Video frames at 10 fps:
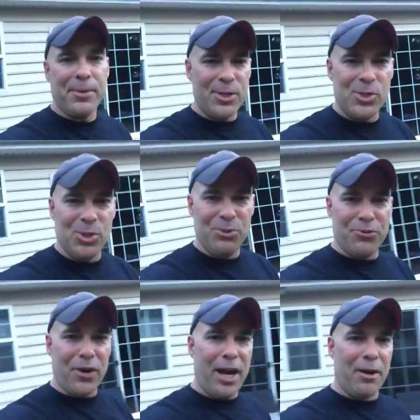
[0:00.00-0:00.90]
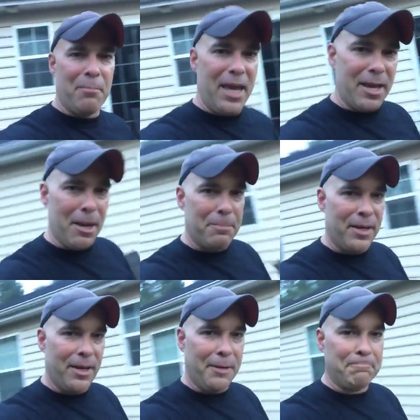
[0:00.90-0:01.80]
pretty soon for hair and
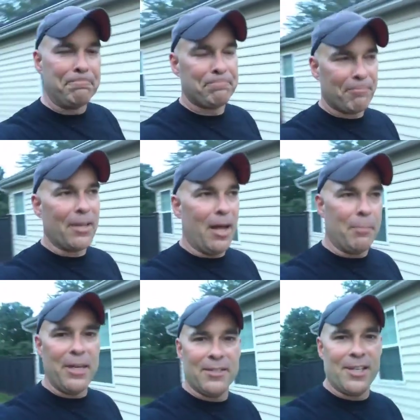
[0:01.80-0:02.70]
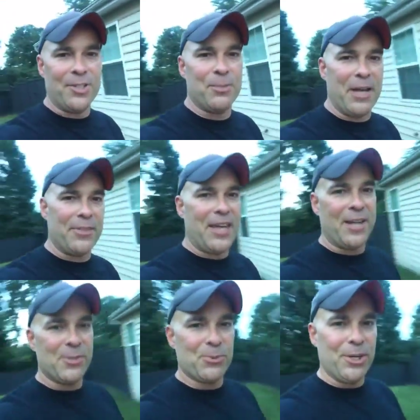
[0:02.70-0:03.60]
makeup. And I'll be in touch about
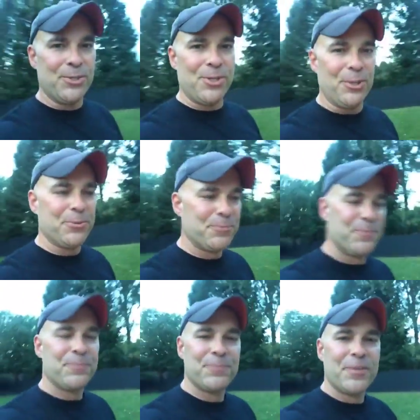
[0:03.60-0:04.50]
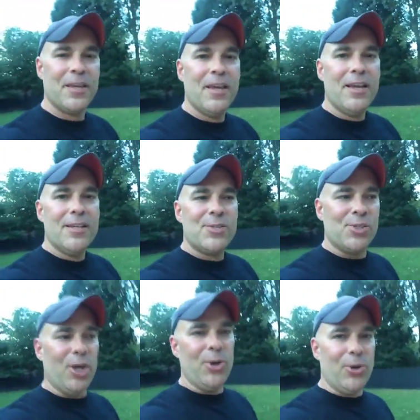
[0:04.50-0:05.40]
that as well, too.
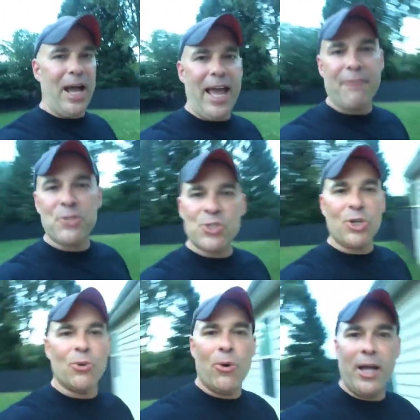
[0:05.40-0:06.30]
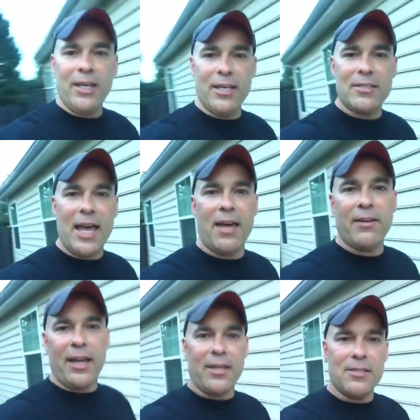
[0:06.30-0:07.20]
So I have to start winding it
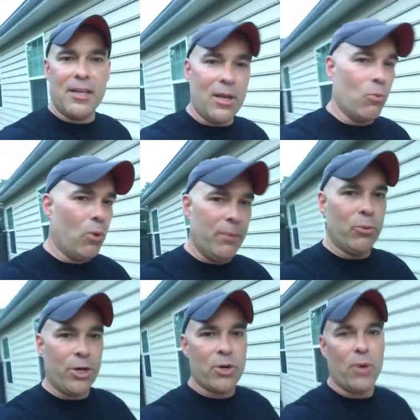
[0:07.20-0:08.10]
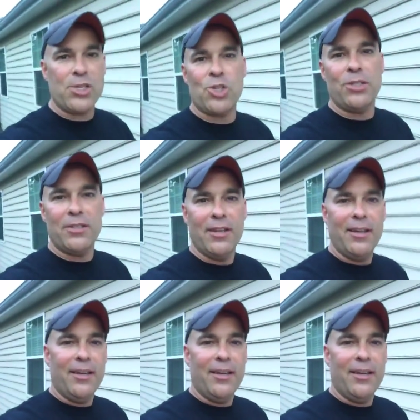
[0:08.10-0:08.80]
down. I can take one more question.